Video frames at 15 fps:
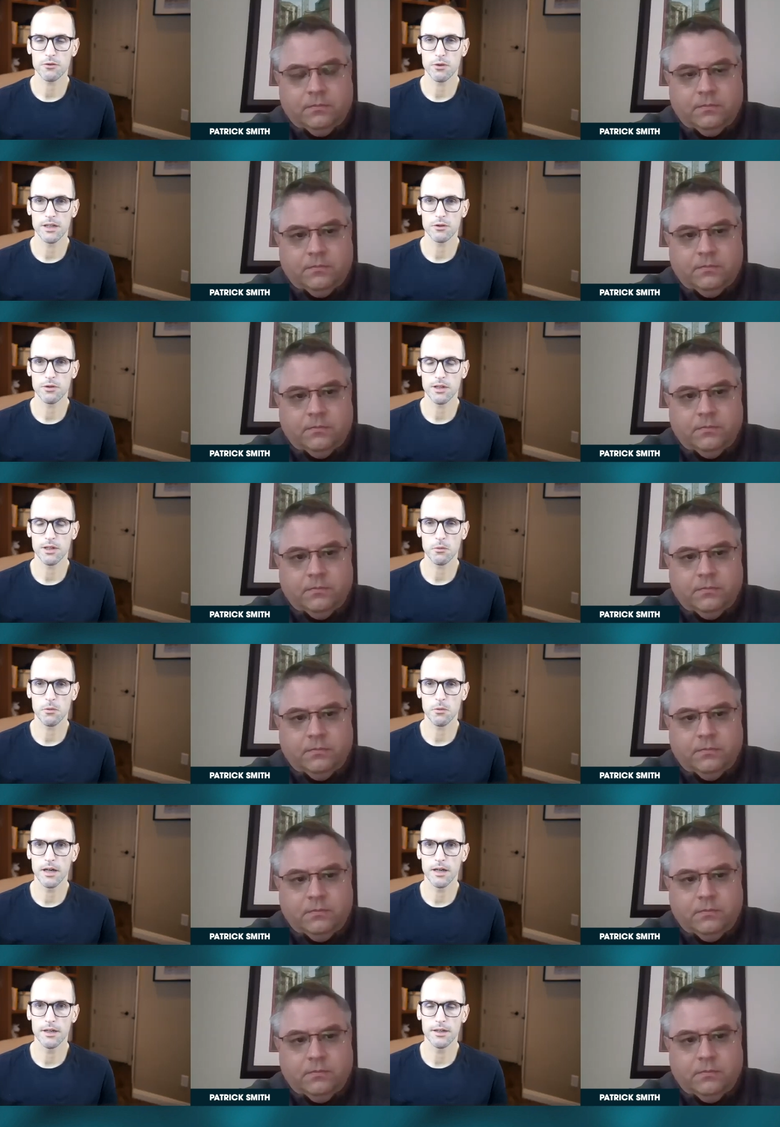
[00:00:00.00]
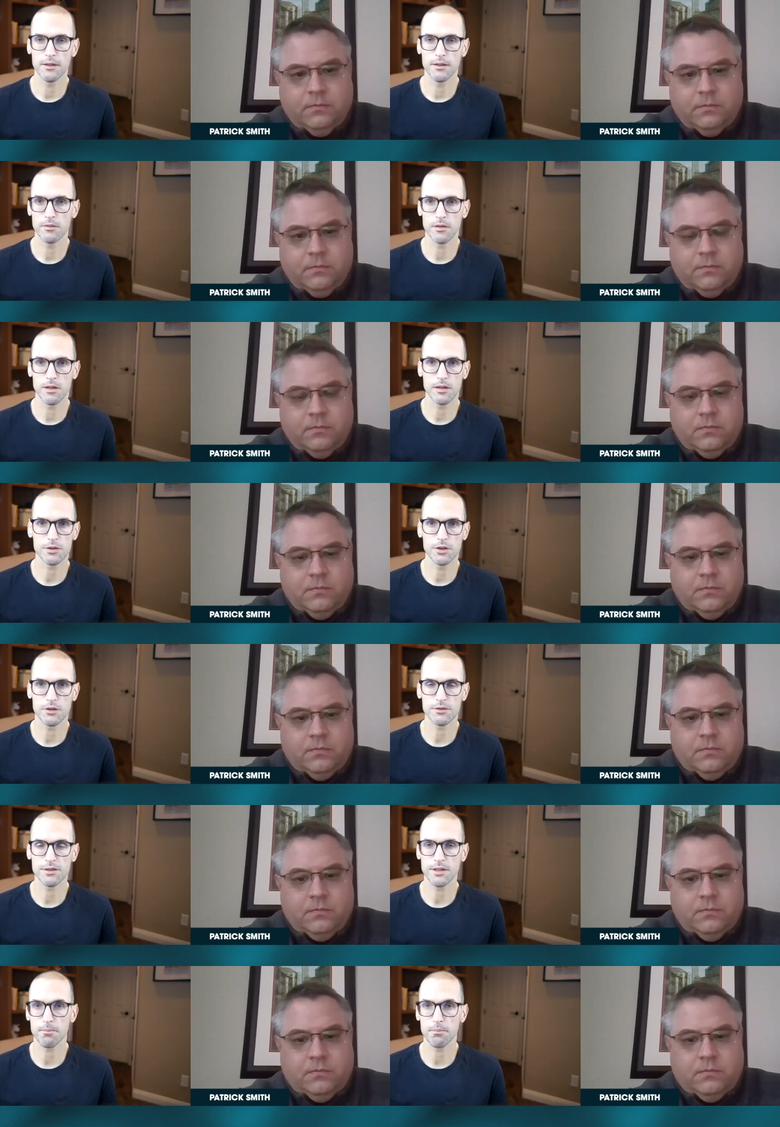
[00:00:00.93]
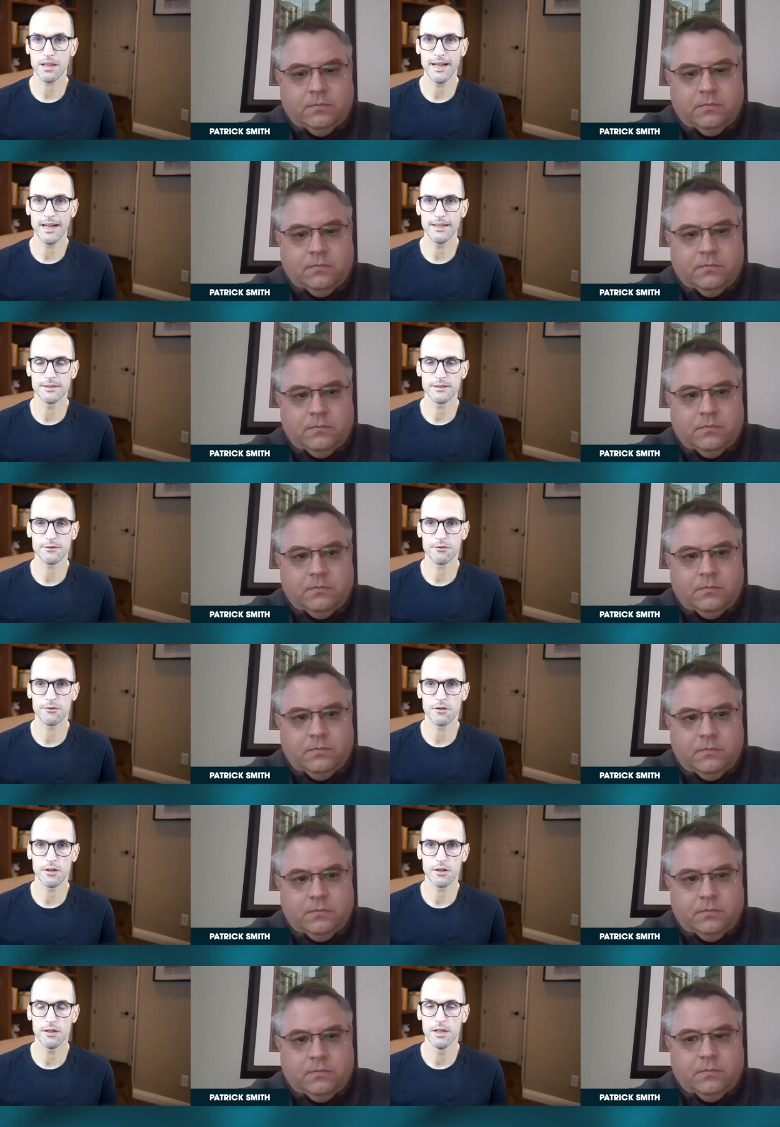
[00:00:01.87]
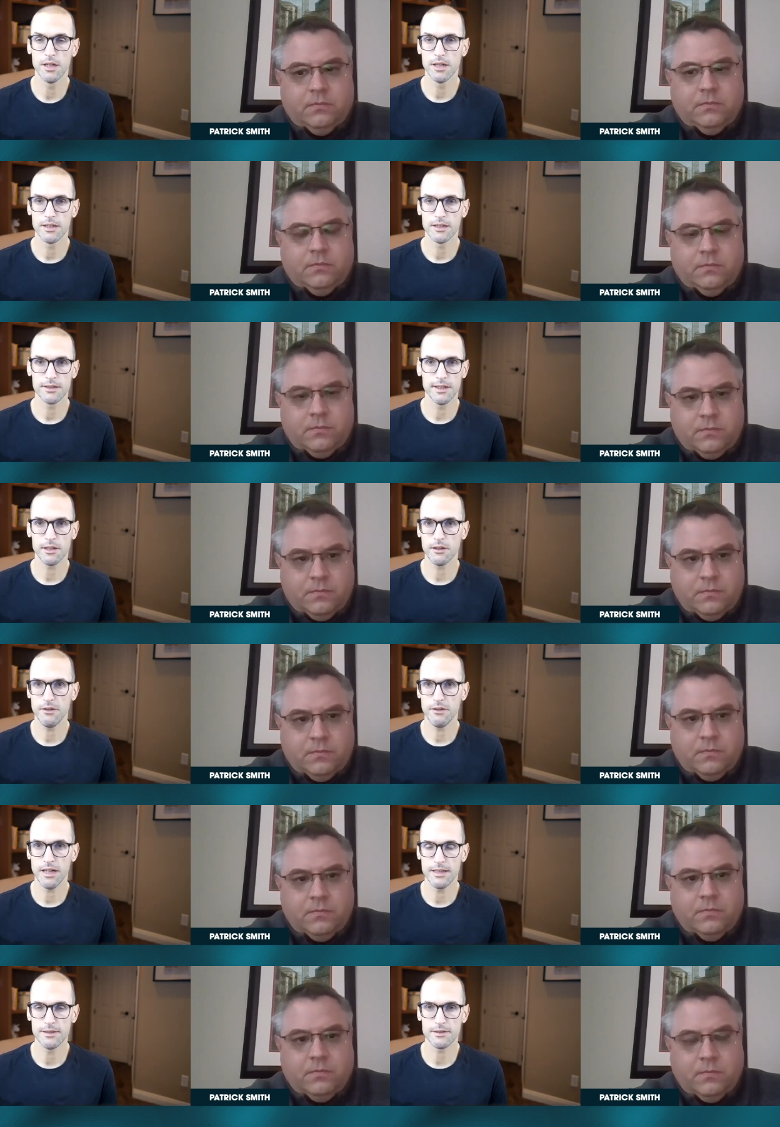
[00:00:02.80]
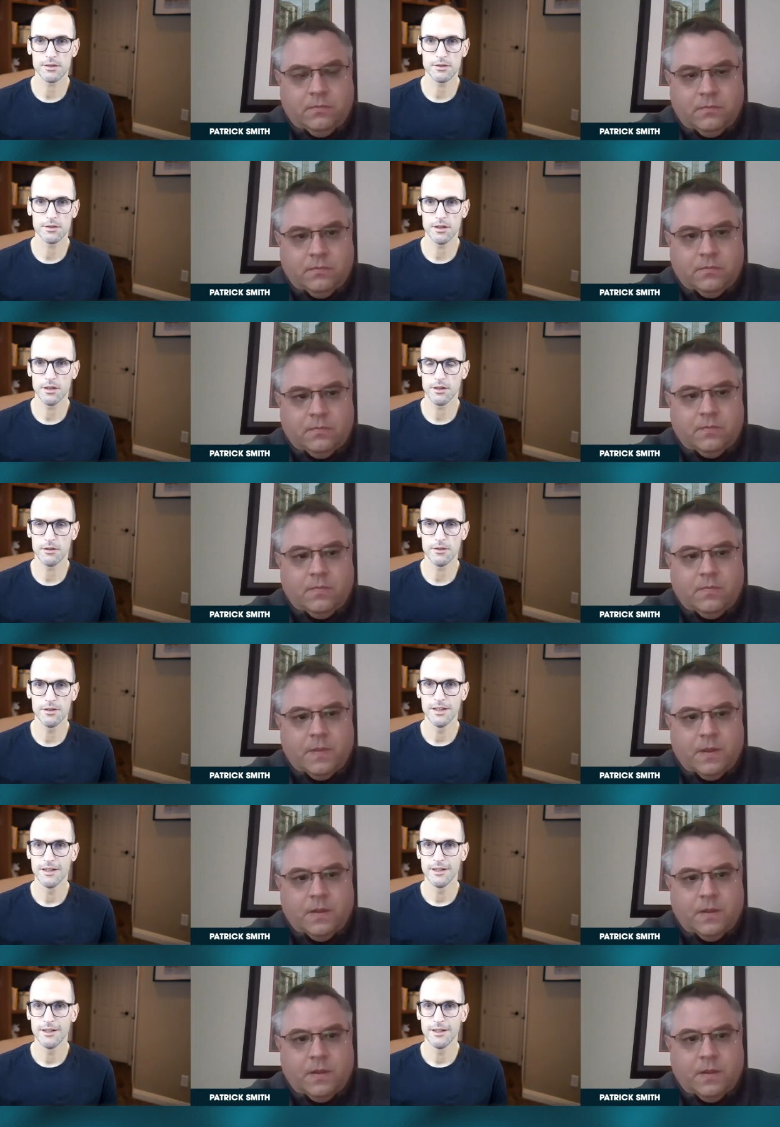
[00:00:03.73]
Speaker 1: 2021 and uh, you know their plans for their events you know